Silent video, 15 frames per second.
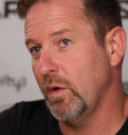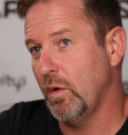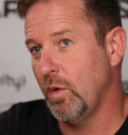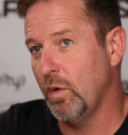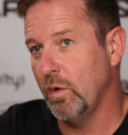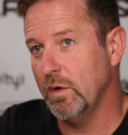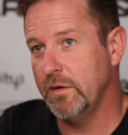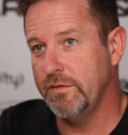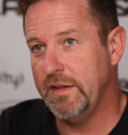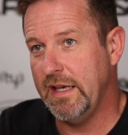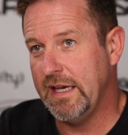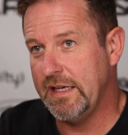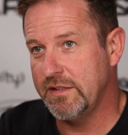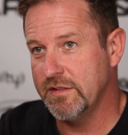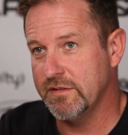all of
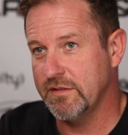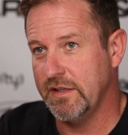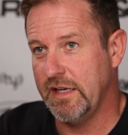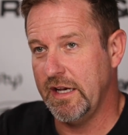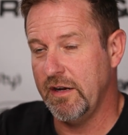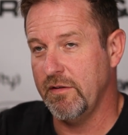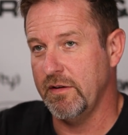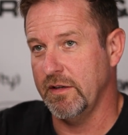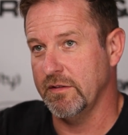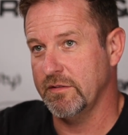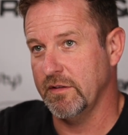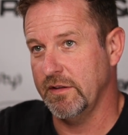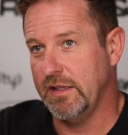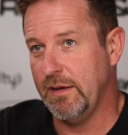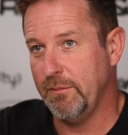the edges and
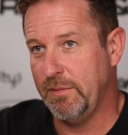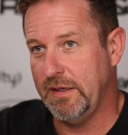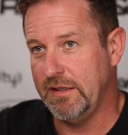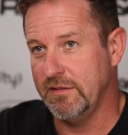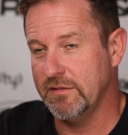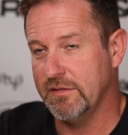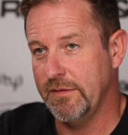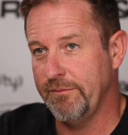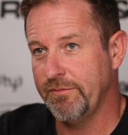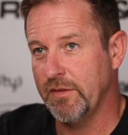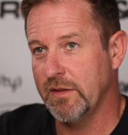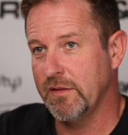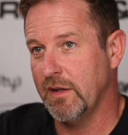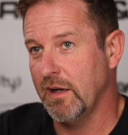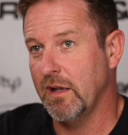areas on that piece
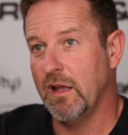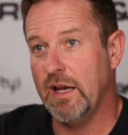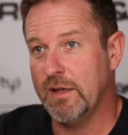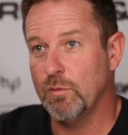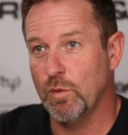that light